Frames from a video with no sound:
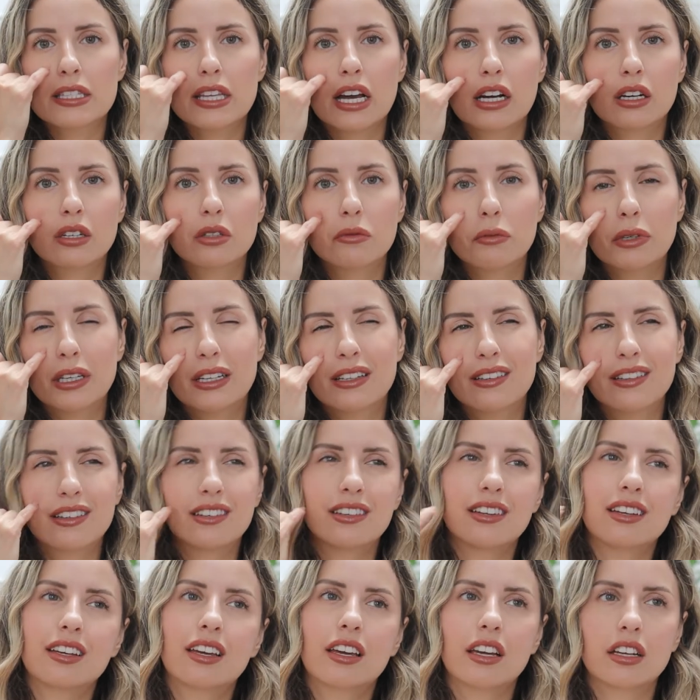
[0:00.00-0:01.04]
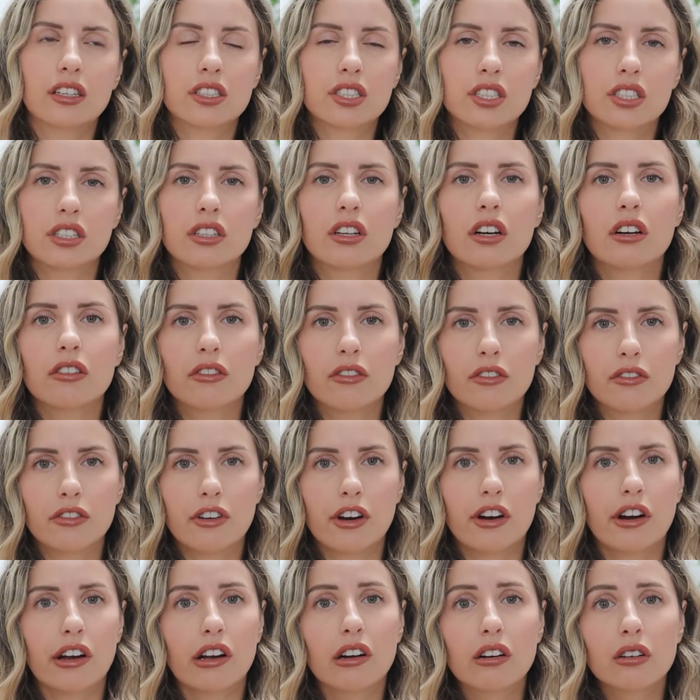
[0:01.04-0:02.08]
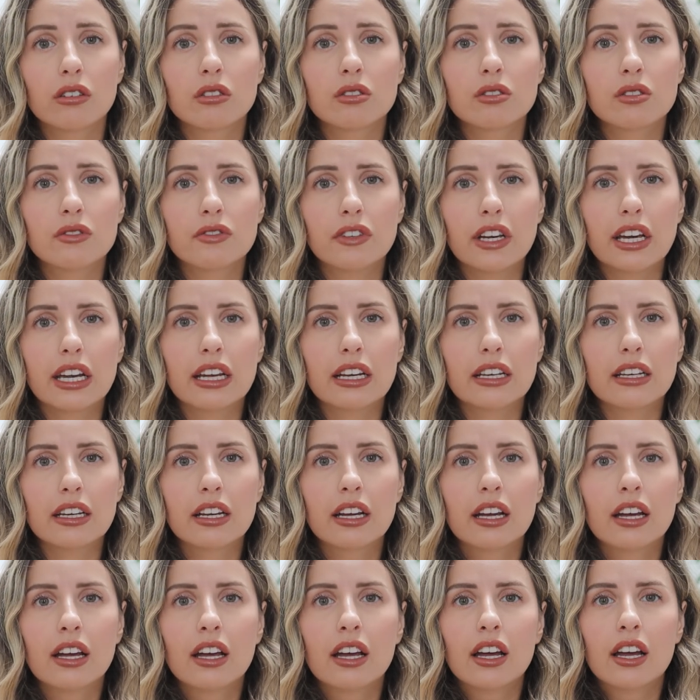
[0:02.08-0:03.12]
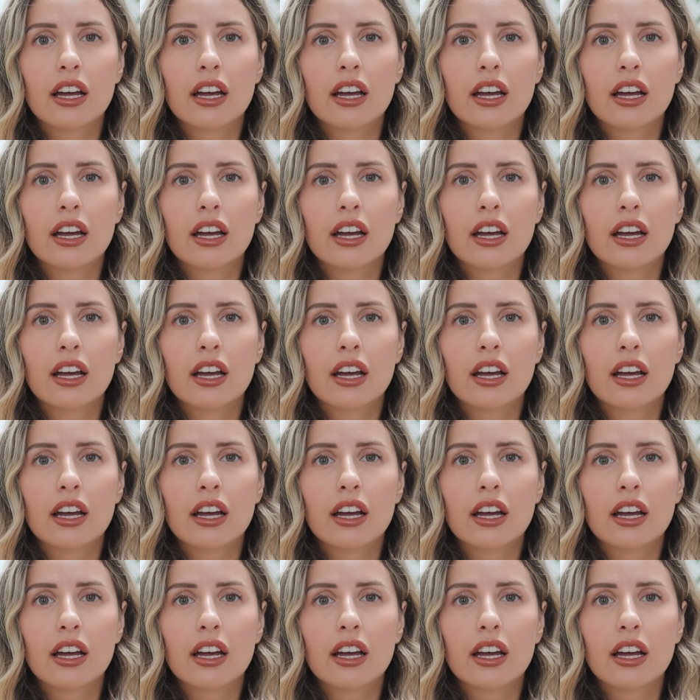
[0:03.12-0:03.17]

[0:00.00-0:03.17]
That could be an indication of a varicose vein.